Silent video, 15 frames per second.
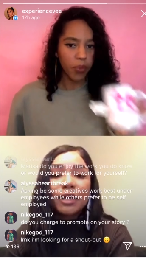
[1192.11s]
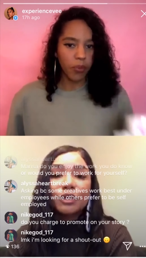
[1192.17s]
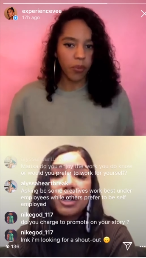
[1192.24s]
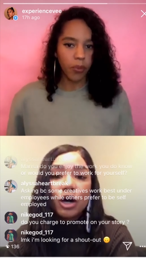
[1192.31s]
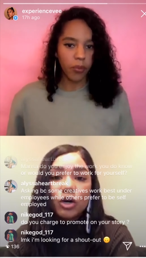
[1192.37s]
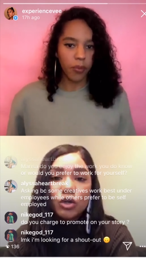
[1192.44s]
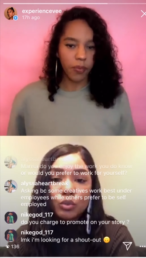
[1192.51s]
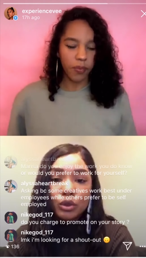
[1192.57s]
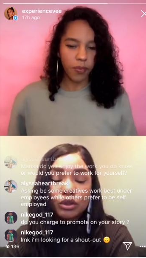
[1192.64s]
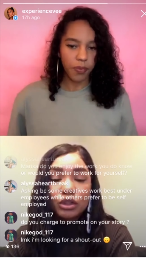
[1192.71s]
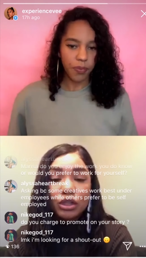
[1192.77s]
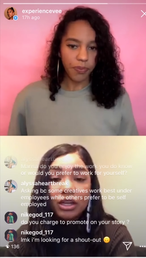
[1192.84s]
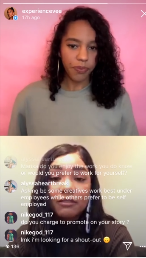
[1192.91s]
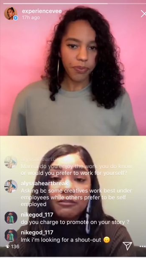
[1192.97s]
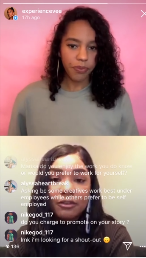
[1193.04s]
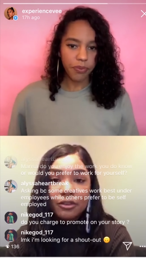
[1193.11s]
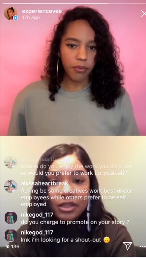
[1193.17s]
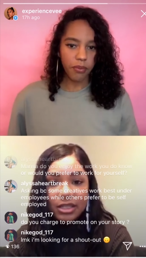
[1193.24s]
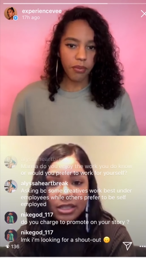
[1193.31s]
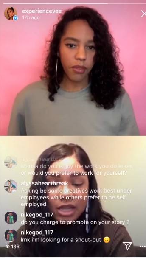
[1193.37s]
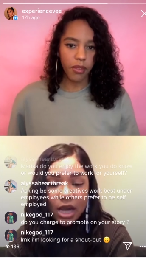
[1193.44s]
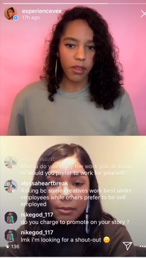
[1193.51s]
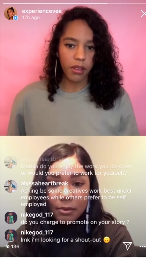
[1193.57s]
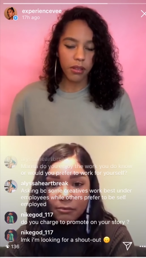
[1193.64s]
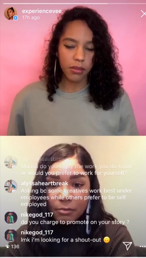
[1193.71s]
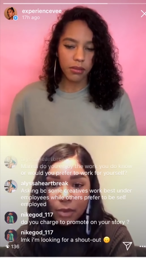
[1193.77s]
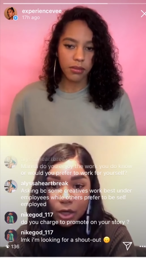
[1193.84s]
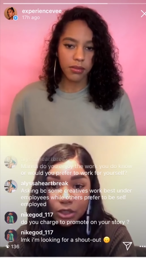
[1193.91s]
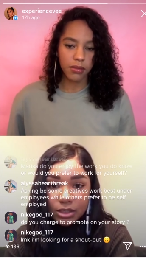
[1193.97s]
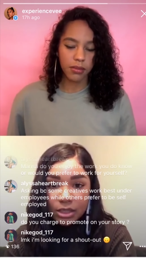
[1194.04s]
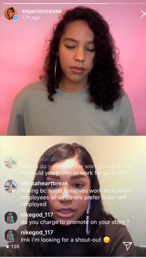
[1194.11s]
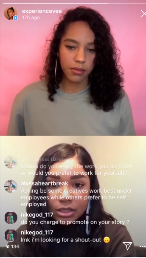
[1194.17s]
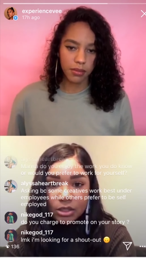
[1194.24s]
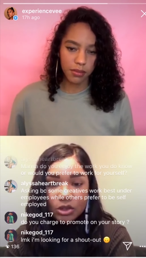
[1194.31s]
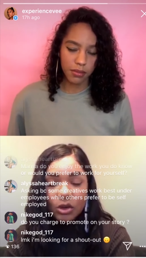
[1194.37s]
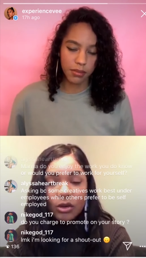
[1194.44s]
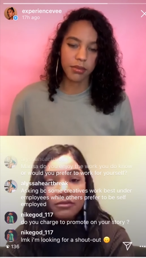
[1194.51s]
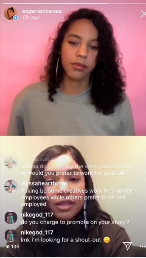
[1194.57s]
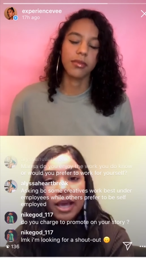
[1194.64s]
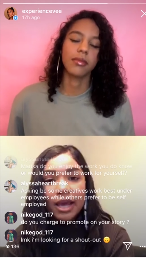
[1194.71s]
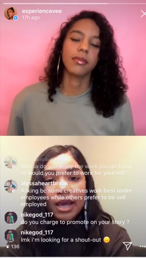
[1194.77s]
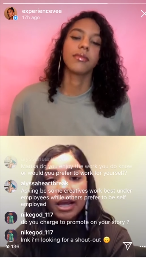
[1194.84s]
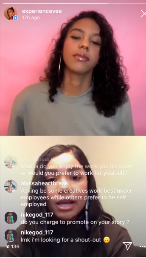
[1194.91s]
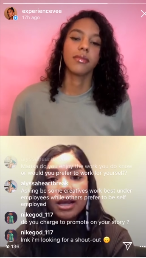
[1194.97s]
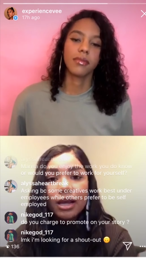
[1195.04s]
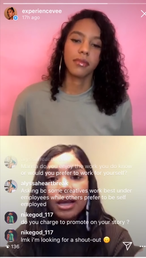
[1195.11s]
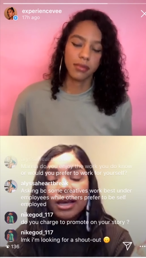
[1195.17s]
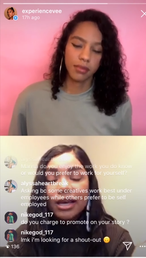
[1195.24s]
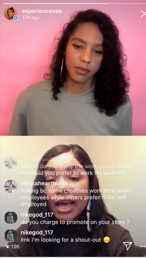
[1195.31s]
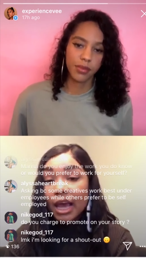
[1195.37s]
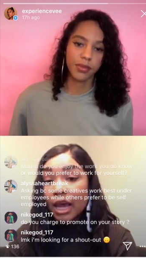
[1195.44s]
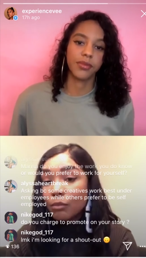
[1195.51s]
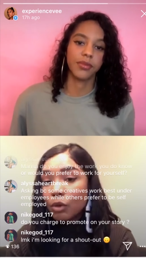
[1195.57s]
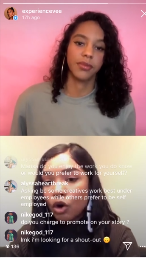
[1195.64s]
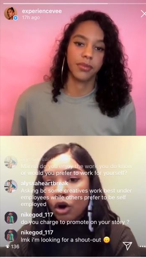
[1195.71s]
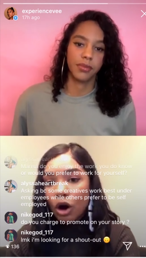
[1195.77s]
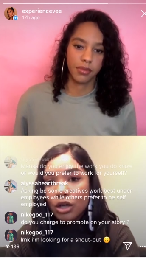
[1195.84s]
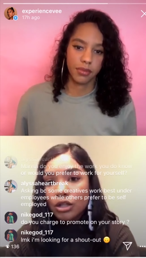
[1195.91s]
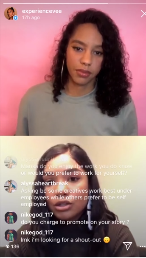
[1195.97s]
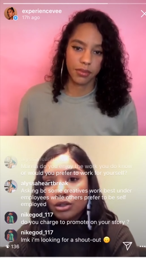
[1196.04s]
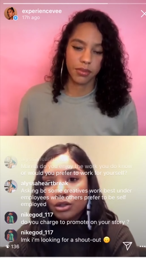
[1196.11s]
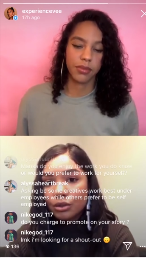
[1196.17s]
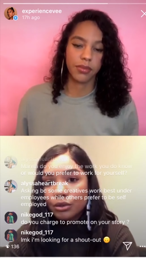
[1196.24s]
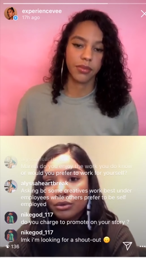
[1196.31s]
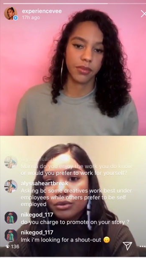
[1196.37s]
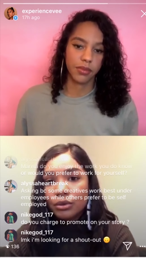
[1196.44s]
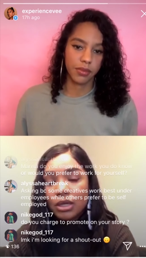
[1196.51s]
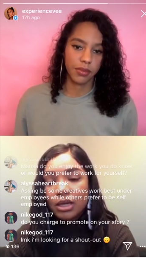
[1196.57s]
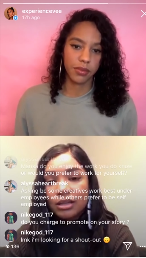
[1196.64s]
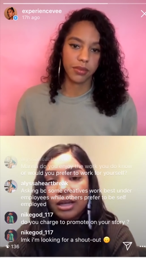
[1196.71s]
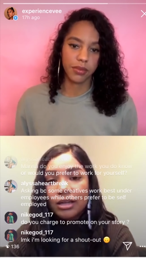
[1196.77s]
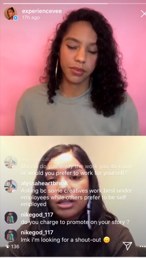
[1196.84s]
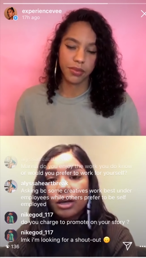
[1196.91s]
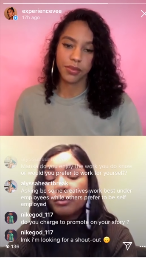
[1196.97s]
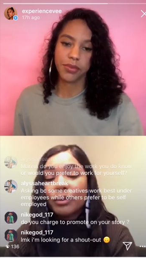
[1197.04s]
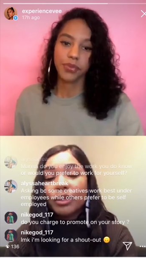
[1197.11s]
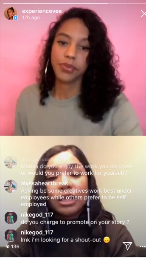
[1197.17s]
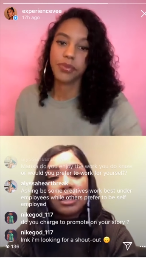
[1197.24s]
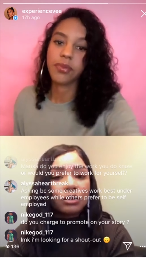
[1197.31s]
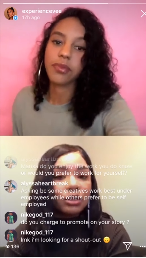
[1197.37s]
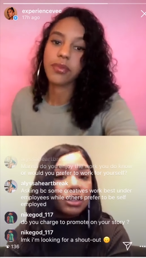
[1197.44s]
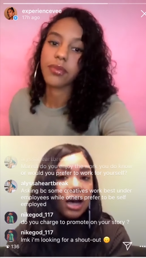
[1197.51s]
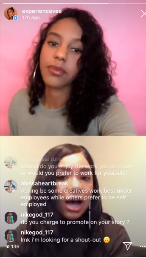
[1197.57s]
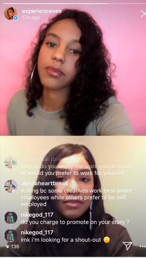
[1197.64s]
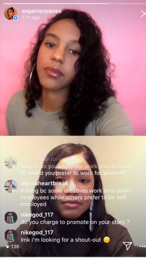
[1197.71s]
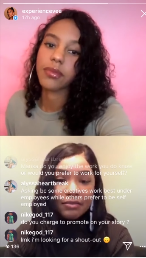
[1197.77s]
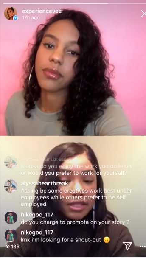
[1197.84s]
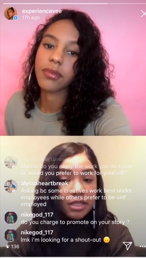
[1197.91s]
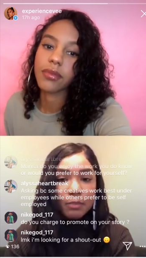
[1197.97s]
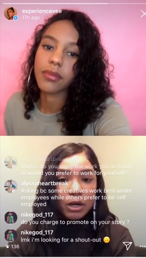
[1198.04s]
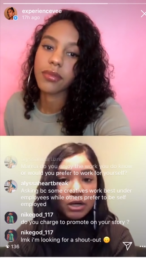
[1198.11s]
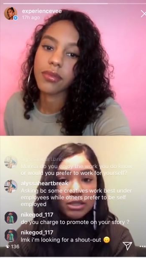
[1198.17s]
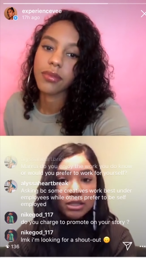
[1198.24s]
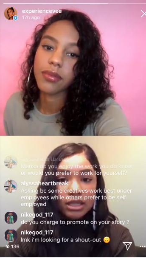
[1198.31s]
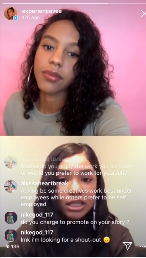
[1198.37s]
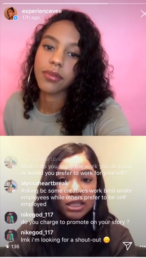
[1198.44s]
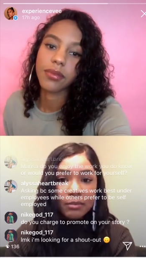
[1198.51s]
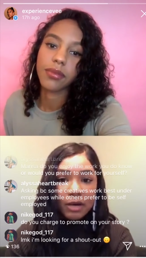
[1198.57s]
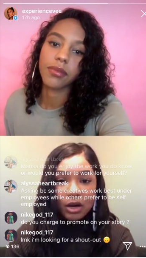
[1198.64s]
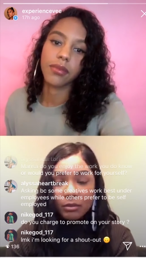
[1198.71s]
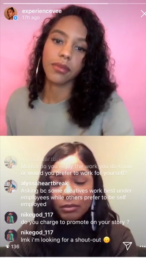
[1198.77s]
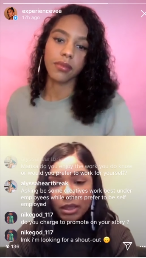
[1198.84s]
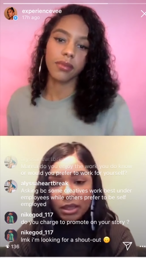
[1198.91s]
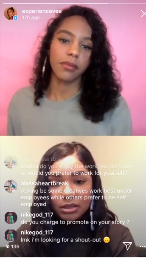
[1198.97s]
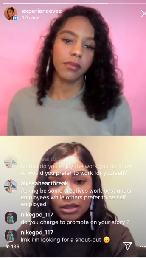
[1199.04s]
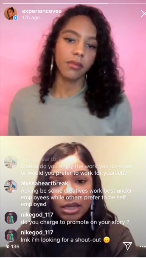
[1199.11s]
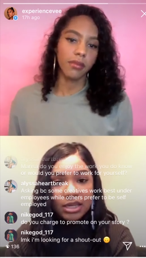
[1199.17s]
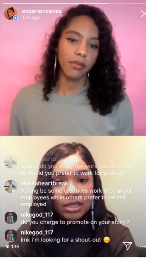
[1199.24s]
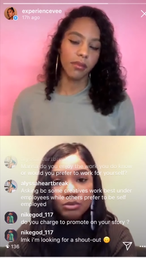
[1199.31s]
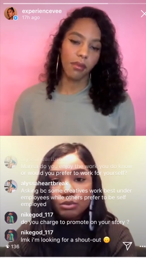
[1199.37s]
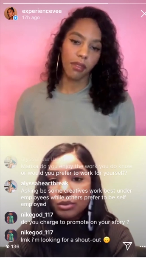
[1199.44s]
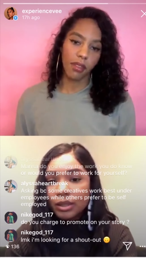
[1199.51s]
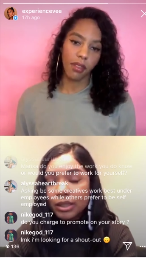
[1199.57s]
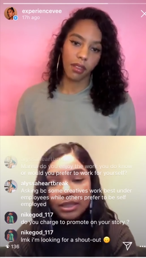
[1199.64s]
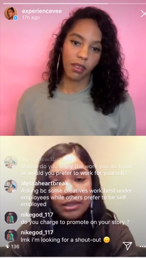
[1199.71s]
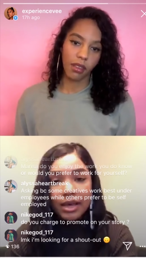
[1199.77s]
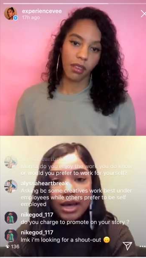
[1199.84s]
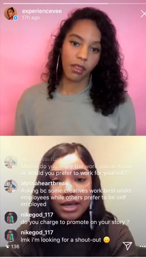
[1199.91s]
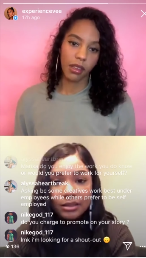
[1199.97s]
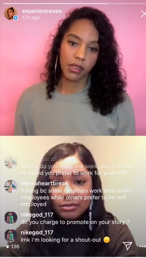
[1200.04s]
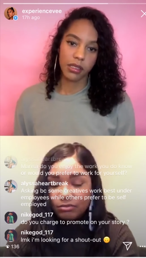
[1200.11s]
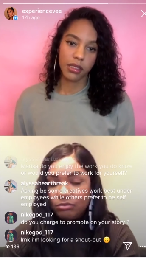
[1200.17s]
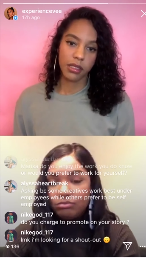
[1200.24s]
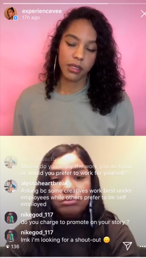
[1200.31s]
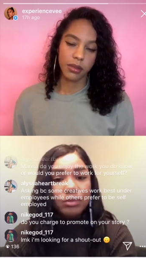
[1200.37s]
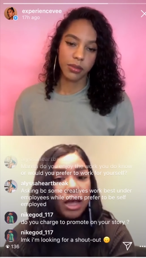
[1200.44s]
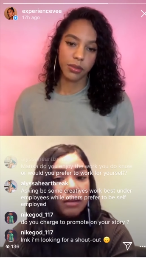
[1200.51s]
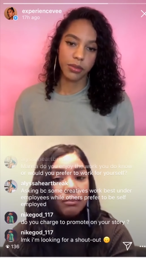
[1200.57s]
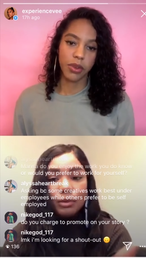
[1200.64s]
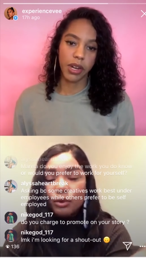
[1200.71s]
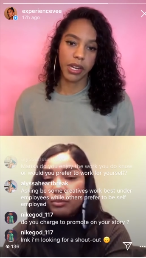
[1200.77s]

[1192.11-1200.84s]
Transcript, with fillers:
Speaker 1: knows we're looking for this type of person so if they came across you like they would be like look this person emailed me it's really that like boom